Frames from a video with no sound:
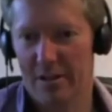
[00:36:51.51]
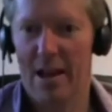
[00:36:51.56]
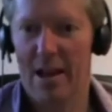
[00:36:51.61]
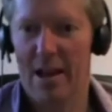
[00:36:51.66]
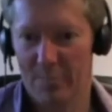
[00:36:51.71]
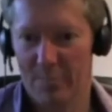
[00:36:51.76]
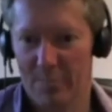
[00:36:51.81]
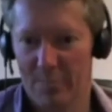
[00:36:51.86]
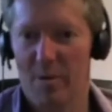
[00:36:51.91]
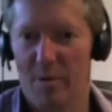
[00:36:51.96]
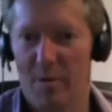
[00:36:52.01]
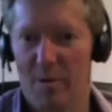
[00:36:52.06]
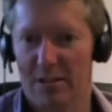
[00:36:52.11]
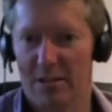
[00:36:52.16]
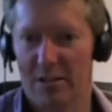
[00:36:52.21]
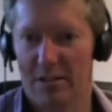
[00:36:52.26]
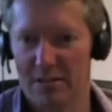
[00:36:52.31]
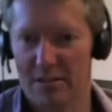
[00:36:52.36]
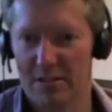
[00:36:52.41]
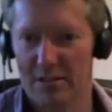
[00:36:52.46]

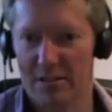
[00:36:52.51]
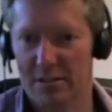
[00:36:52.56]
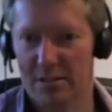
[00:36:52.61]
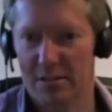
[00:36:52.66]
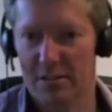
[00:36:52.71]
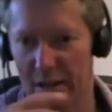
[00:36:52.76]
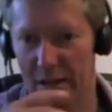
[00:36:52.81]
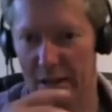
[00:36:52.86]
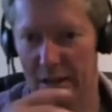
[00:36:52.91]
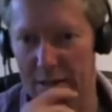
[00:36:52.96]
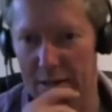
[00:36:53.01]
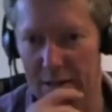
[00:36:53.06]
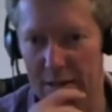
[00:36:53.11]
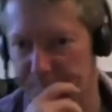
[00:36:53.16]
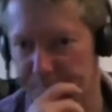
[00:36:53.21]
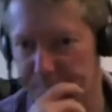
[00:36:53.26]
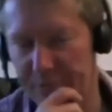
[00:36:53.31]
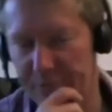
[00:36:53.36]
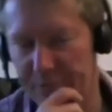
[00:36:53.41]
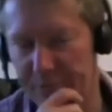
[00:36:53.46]
practice
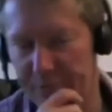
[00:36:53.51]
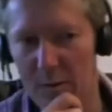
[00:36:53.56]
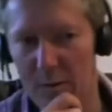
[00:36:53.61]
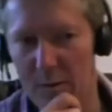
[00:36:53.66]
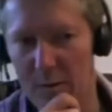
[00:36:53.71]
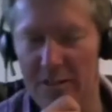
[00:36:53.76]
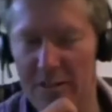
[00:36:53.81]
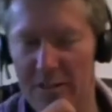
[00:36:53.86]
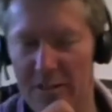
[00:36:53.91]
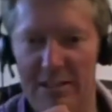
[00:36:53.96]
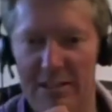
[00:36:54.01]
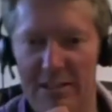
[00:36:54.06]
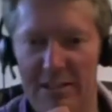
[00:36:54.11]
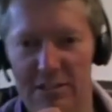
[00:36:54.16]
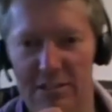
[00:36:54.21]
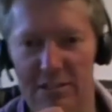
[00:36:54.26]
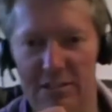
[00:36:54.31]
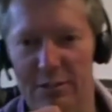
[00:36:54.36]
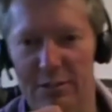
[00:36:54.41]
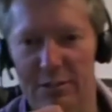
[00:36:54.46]
developed by Jason
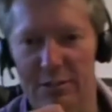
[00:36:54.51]
Siff,